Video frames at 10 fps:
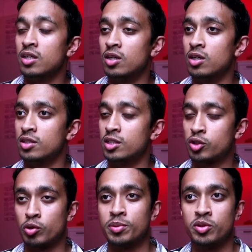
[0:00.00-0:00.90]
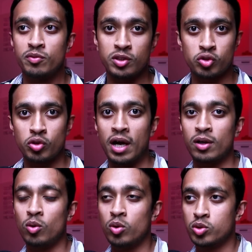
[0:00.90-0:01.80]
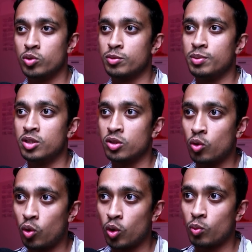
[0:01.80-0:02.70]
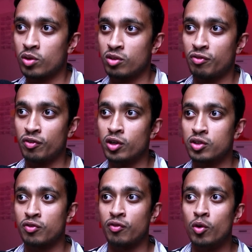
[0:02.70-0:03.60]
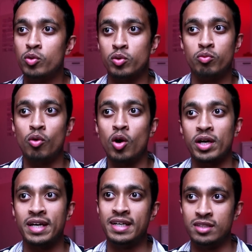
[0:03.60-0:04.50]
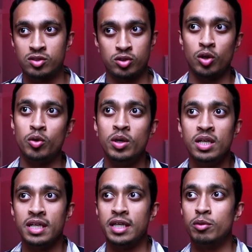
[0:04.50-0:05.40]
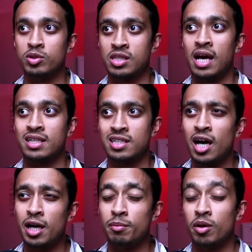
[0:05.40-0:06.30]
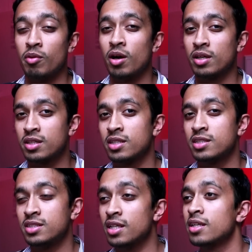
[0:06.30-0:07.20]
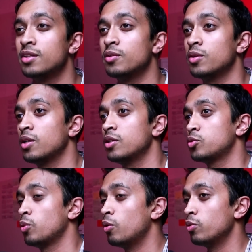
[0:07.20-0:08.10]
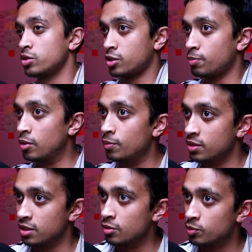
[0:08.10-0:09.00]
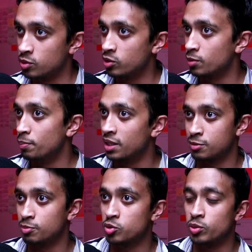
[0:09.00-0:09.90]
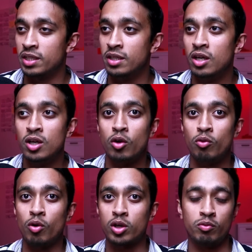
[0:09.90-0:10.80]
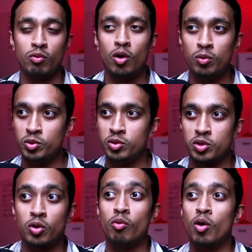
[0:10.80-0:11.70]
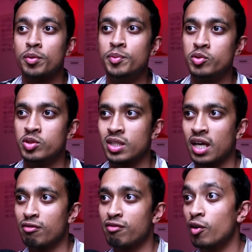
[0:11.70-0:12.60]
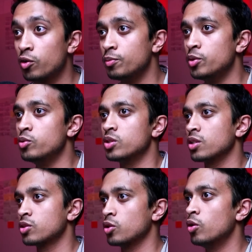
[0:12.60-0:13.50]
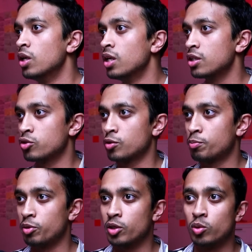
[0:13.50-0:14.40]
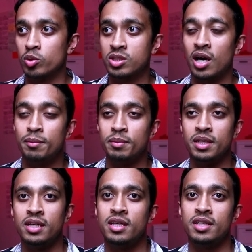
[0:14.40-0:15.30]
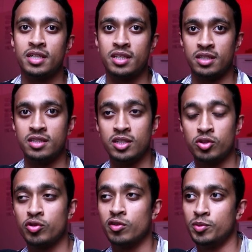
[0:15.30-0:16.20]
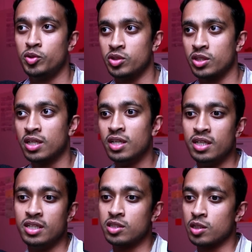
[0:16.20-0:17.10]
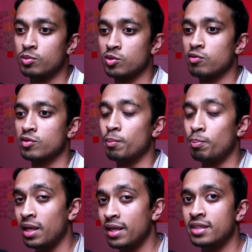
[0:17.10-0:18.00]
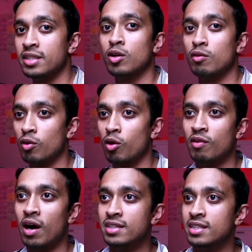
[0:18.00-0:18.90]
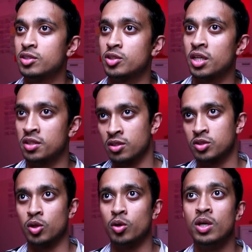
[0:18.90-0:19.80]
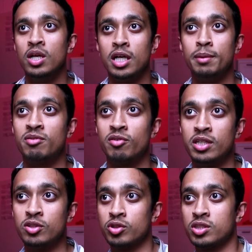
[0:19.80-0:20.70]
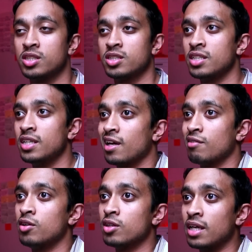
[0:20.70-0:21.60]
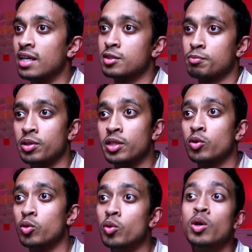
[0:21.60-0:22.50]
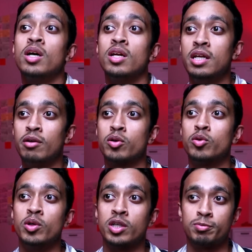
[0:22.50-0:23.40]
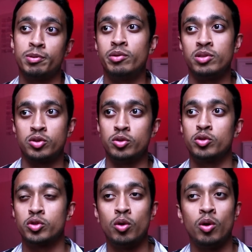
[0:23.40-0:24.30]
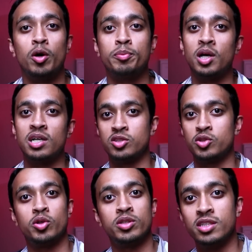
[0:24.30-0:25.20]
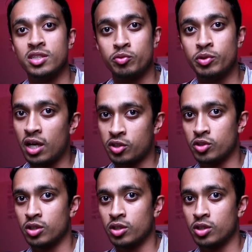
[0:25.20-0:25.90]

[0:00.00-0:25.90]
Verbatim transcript: uh, the description of this track also it's been called one of the first folk rock hits so it was that time around i think dylan as well was experimenting between the mix between rock and roll music or rock music and folk music. So this was a pretty cool time in in the history of music in terms of the blending of a lot of ideas together. So it'd be very interesting to see and I've heard that it's a pretty cool lyrical experience too. So I hope you guys enjoyed this reaction.